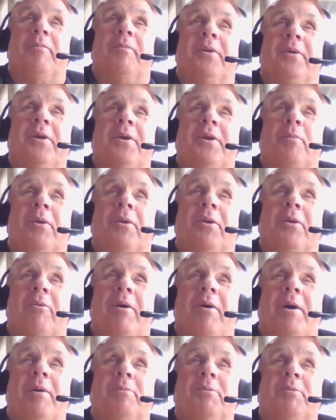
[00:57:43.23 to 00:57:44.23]
10
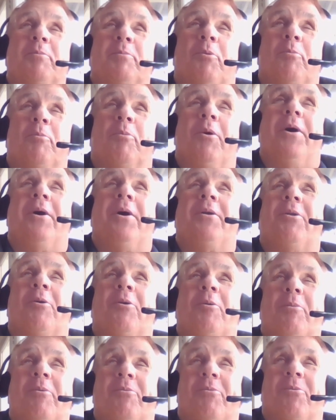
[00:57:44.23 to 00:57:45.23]
milligrams of
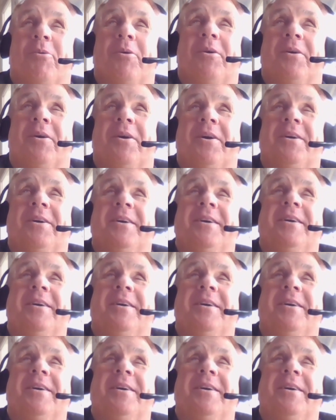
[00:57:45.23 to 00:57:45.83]
propranolol before